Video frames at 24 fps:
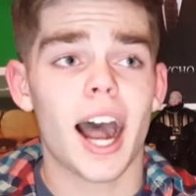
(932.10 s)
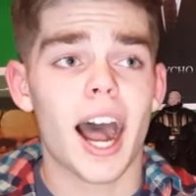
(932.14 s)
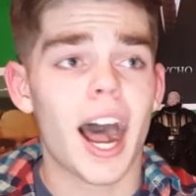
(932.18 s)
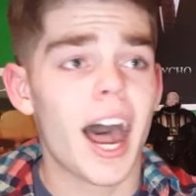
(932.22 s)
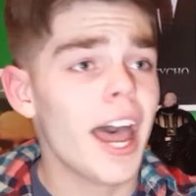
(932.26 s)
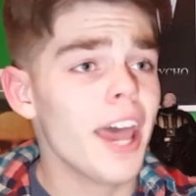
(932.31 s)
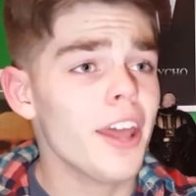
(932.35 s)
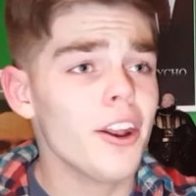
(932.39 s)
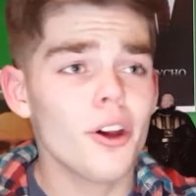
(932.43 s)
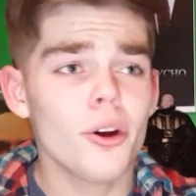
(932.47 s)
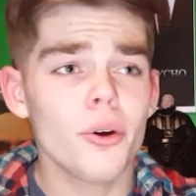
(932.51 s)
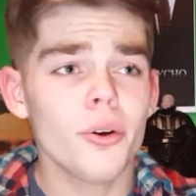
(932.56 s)

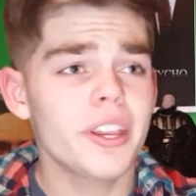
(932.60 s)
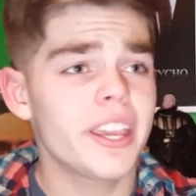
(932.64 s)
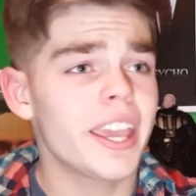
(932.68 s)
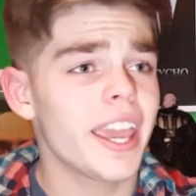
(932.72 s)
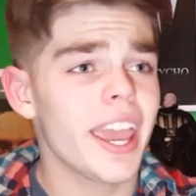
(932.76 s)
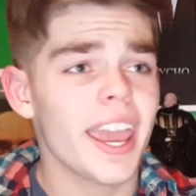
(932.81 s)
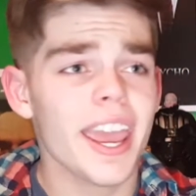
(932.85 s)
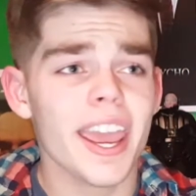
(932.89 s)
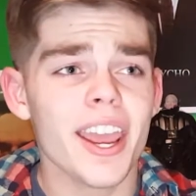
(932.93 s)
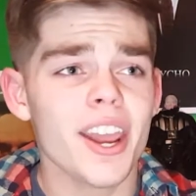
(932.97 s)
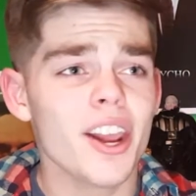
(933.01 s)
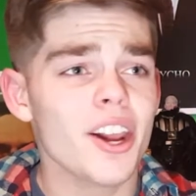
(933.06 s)
I don't
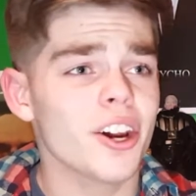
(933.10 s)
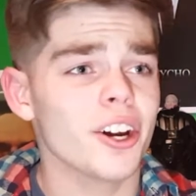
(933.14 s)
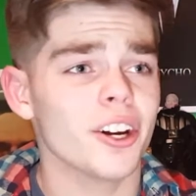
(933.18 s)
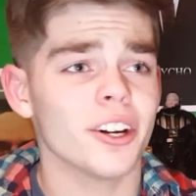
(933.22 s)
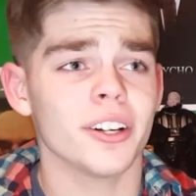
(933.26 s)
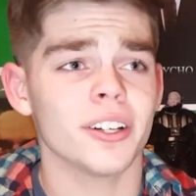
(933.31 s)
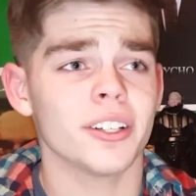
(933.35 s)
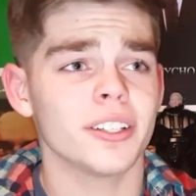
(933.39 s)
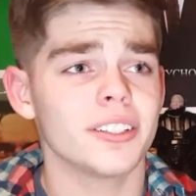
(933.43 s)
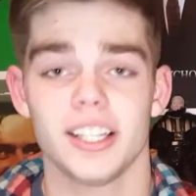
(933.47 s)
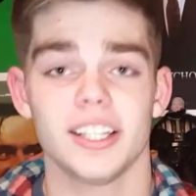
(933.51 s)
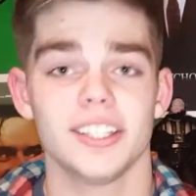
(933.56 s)

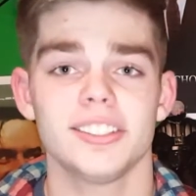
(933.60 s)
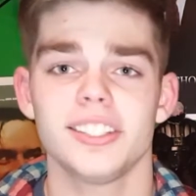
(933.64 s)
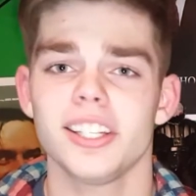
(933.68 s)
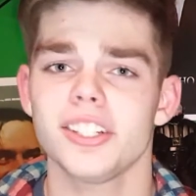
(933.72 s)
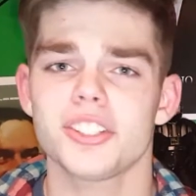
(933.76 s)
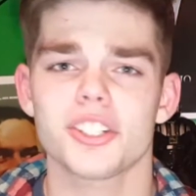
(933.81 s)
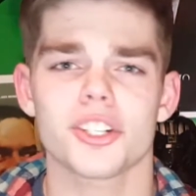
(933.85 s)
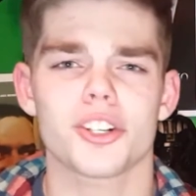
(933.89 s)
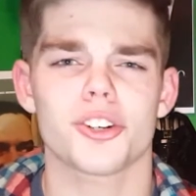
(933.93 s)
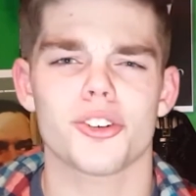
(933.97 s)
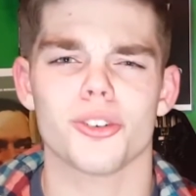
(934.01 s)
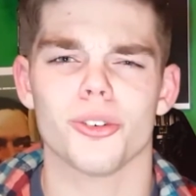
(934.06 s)
care.
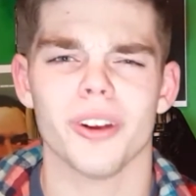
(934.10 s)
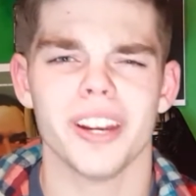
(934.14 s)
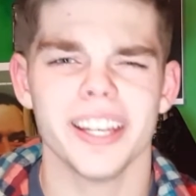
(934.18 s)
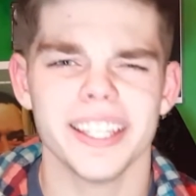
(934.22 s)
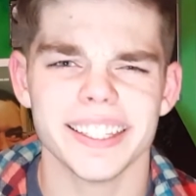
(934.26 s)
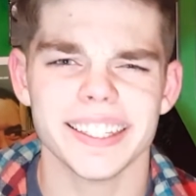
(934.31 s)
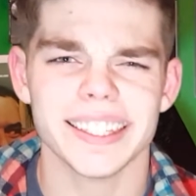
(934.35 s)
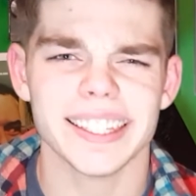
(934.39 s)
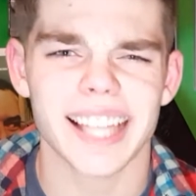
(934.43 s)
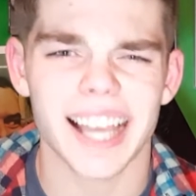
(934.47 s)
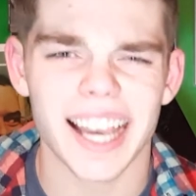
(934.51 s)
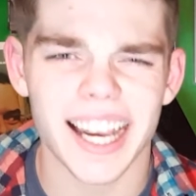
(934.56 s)
Such a
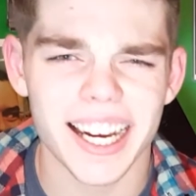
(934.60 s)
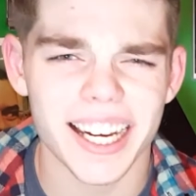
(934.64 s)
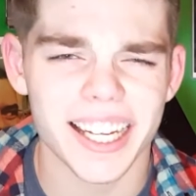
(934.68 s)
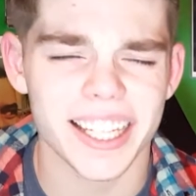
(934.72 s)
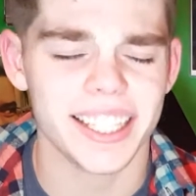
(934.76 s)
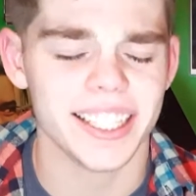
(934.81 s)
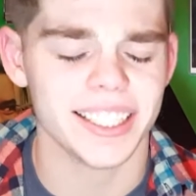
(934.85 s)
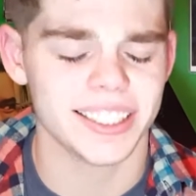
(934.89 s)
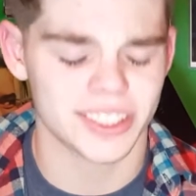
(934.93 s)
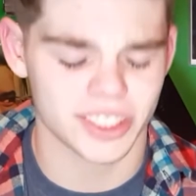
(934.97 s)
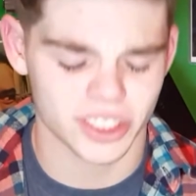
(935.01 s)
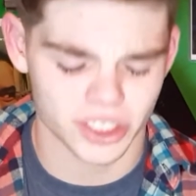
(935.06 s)
great
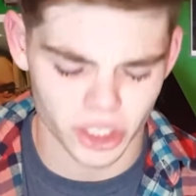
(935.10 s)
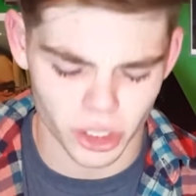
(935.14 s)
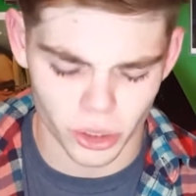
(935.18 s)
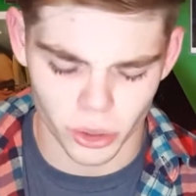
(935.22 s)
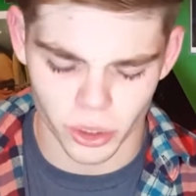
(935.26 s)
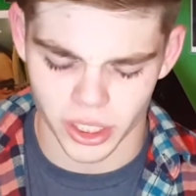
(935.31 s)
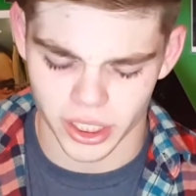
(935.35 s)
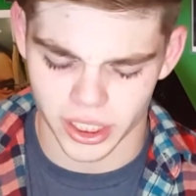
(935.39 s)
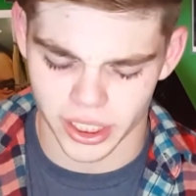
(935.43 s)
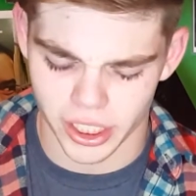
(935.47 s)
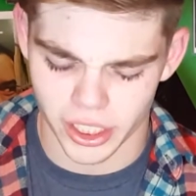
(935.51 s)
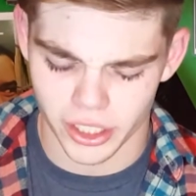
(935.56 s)
line. It's so
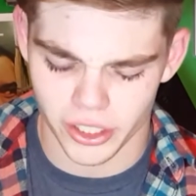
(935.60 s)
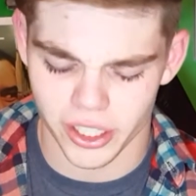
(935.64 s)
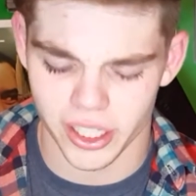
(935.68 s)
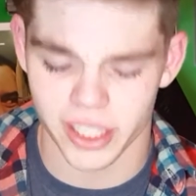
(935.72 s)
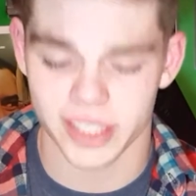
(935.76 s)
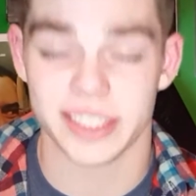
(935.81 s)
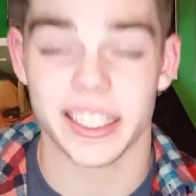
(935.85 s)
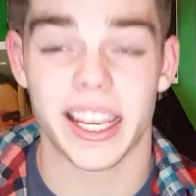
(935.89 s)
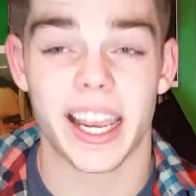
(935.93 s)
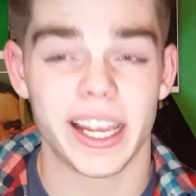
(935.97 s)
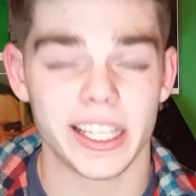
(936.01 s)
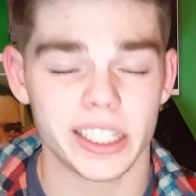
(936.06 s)

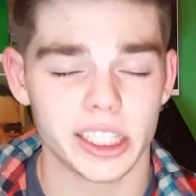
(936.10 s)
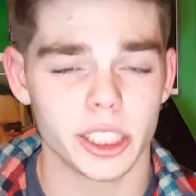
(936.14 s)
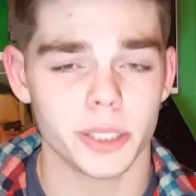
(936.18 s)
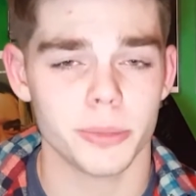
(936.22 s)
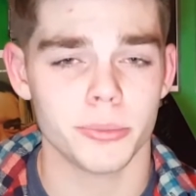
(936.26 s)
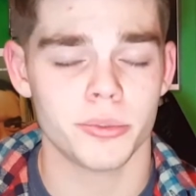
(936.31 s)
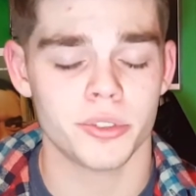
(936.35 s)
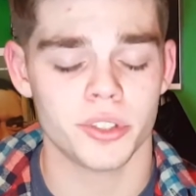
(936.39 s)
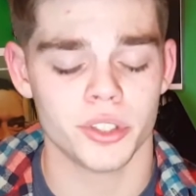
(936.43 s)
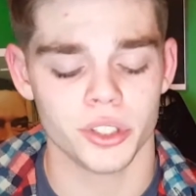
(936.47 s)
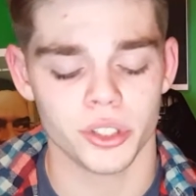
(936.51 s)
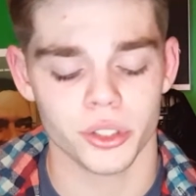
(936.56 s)
hilarious.
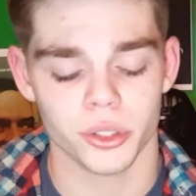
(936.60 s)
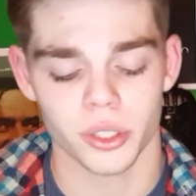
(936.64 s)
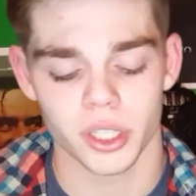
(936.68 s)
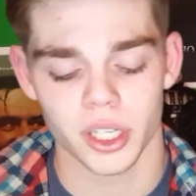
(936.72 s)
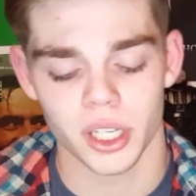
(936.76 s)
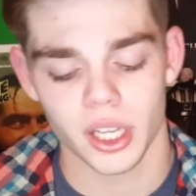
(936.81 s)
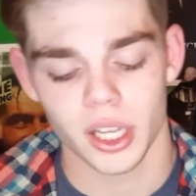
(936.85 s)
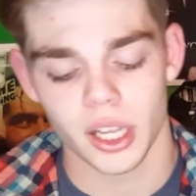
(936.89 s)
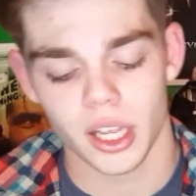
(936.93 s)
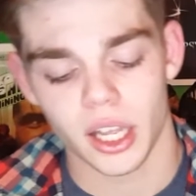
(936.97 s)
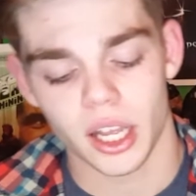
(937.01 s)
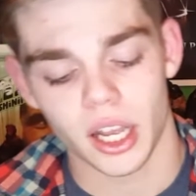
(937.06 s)
Ad-lib too.
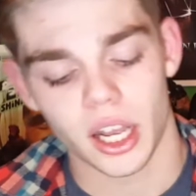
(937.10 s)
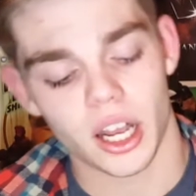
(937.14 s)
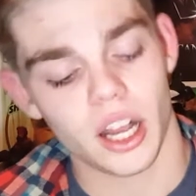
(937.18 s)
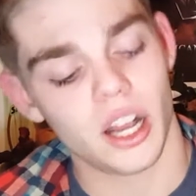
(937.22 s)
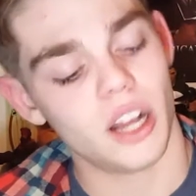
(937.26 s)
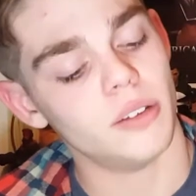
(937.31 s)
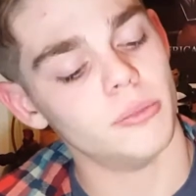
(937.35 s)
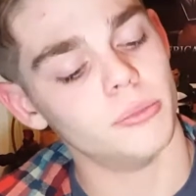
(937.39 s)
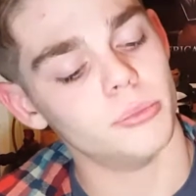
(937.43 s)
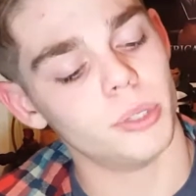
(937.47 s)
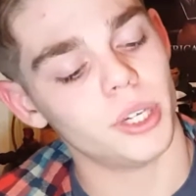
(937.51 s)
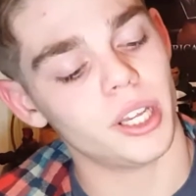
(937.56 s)

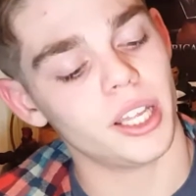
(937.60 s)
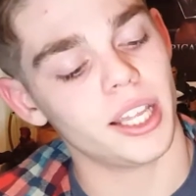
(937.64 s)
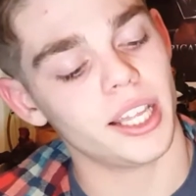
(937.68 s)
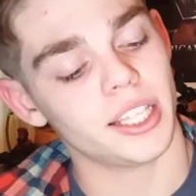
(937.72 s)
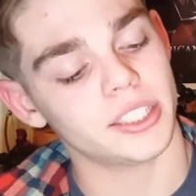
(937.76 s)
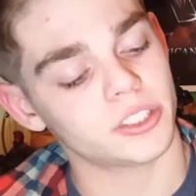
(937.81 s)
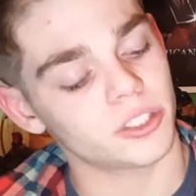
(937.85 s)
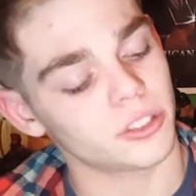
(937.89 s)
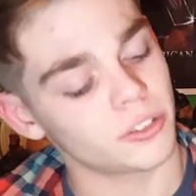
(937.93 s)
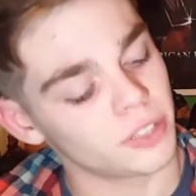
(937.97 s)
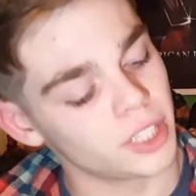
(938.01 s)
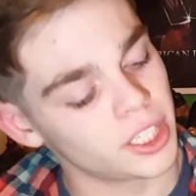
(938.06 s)
But
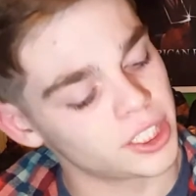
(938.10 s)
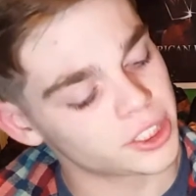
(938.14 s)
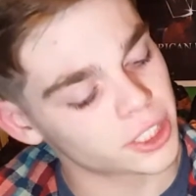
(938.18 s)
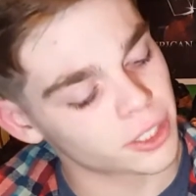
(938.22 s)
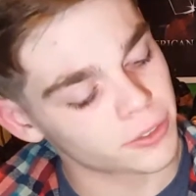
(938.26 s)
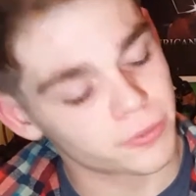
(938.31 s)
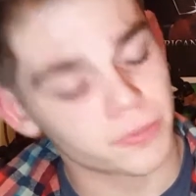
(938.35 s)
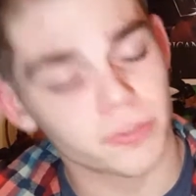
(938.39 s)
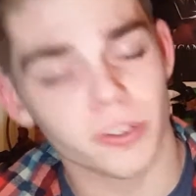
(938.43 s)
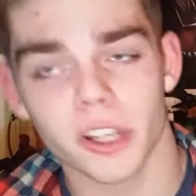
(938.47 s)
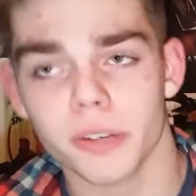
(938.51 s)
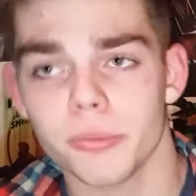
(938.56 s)
it's a
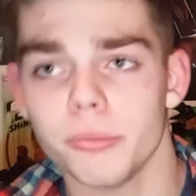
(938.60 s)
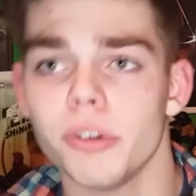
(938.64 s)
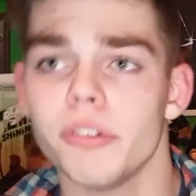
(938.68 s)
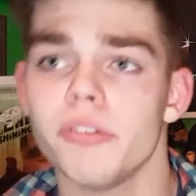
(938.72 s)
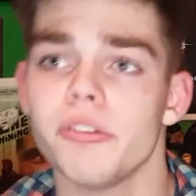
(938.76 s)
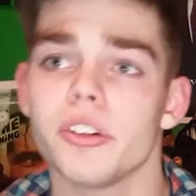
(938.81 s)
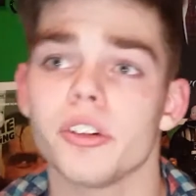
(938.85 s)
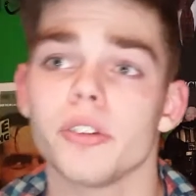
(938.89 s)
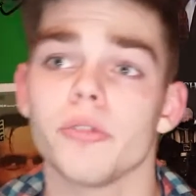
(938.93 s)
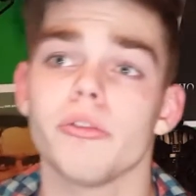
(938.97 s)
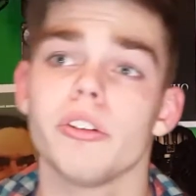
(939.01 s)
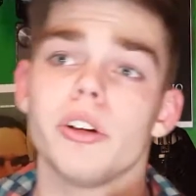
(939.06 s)
fun
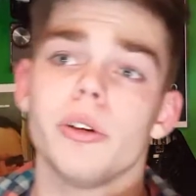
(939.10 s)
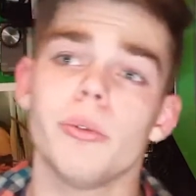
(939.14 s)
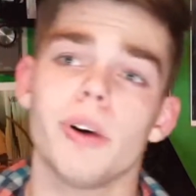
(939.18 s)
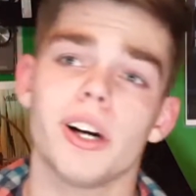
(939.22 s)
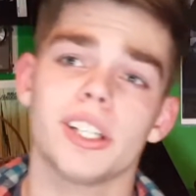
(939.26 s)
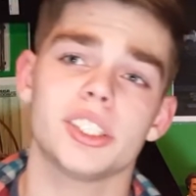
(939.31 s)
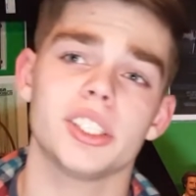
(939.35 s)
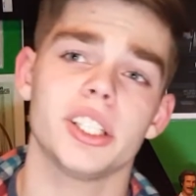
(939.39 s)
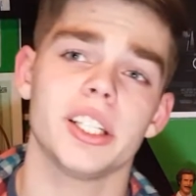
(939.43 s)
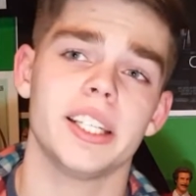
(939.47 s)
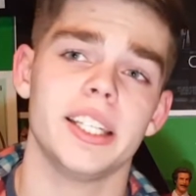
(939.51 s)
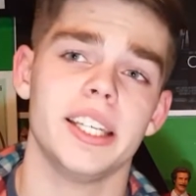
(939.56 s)
movie to
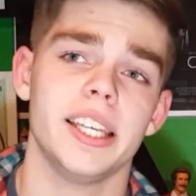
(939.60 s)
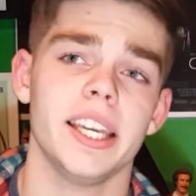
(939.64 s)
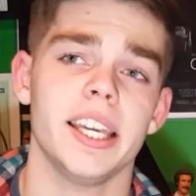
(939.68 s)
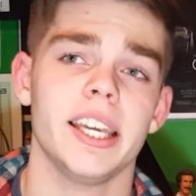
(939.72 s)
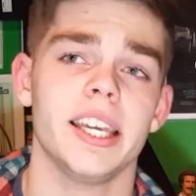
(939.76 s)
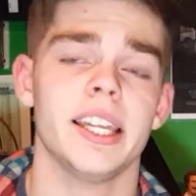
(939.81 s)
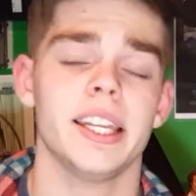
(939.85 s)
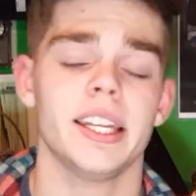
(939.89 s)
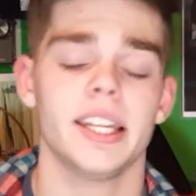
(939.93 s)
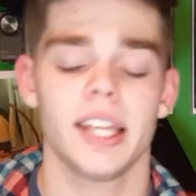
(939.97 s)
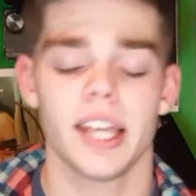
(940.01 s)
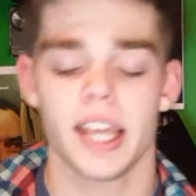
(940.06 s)
rewatch
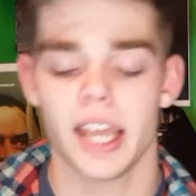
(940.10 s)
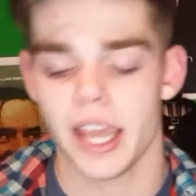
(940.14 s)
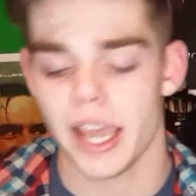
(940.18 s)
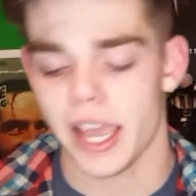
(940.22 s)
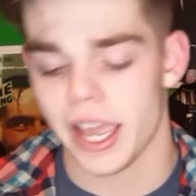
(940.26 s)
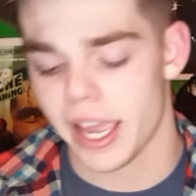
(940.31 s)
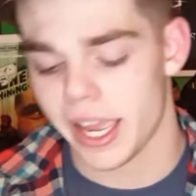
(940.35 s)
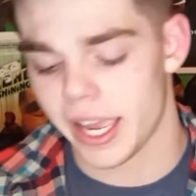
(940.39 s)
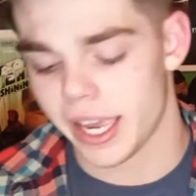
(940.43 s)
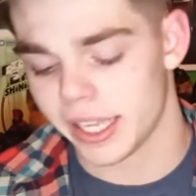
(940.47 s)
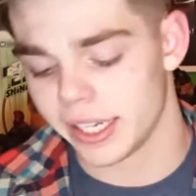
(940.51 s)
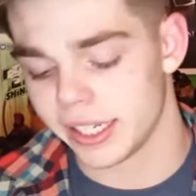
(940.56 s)
again,
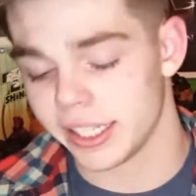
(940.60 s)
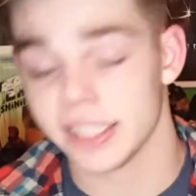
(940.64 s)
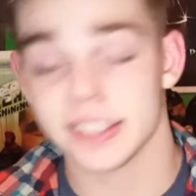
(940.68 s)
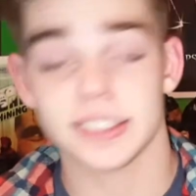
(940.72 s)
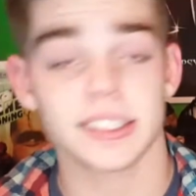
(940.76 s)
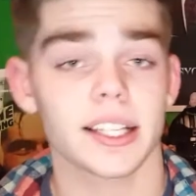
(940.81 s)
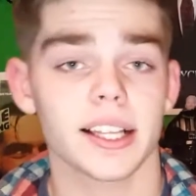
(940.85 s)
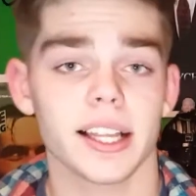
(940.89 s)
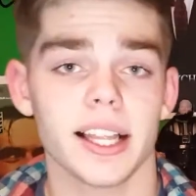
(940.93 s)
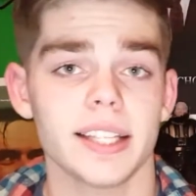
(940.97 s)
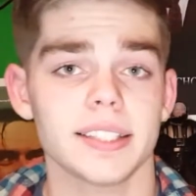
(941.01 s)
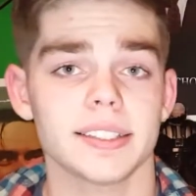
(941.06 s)
and it's
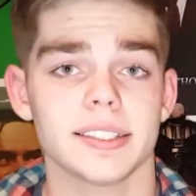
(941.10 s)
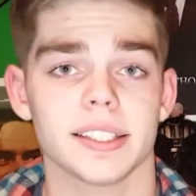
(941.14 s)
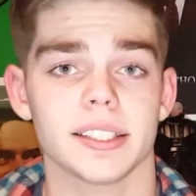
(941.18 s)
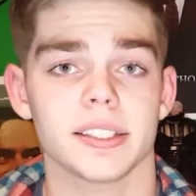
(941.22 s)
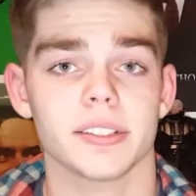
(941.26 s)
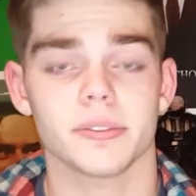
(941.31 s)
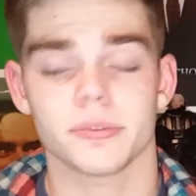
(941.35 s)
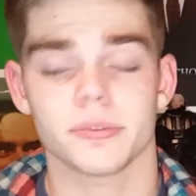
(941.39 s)
a classic.